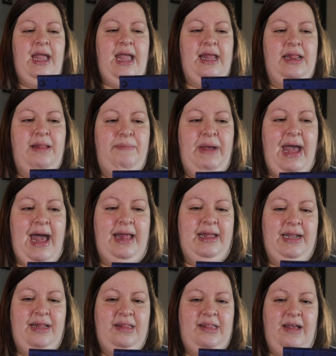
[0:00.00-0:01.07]
And the
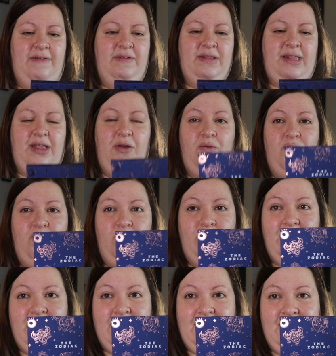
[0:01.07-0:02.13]
palette itself is like a
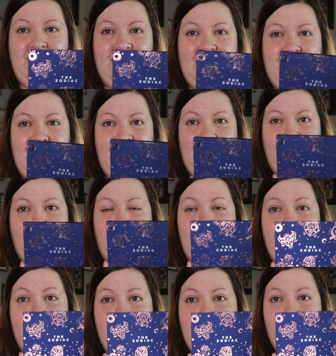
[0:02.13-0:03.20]
really deep
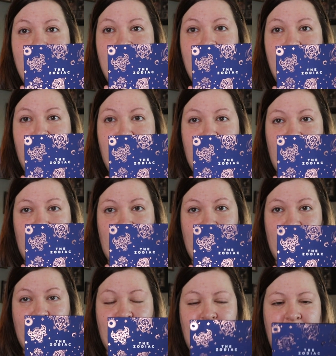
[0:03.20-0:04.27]

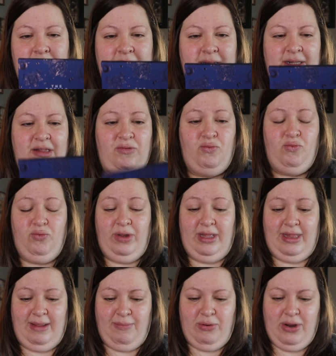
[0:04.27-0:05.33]
blue. It's
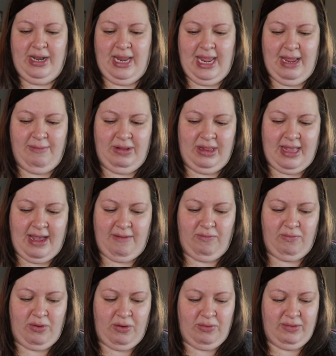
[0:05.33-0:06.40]
really pretty with that
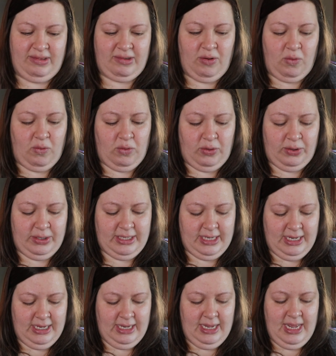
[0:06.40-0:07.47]
rose gold.
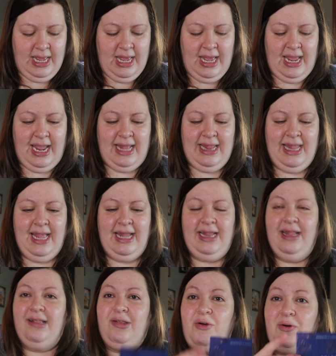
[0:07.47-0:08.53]
And then
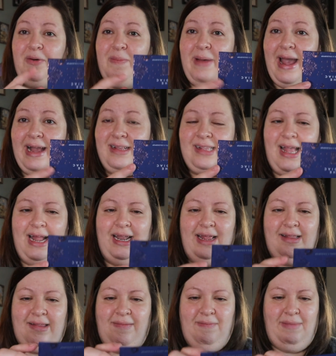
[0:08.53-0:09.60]
this whole backside
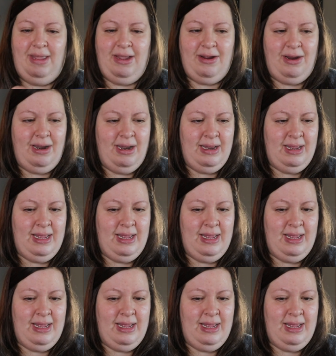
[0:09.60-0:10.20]
is a mirror.